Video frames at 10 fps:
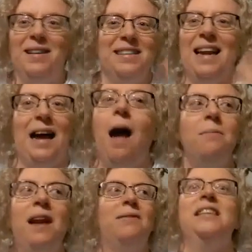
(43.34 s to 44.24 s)
I was like, I'm
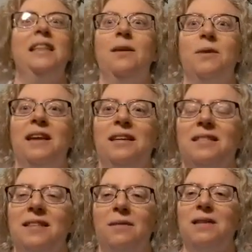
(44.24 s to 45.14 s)
not even dealing with
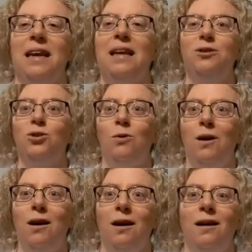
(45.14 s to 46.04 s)
hills. And I was like, it's so
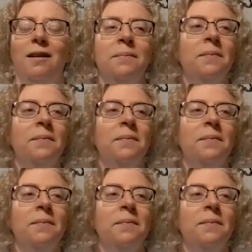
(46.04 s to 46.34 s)
hard.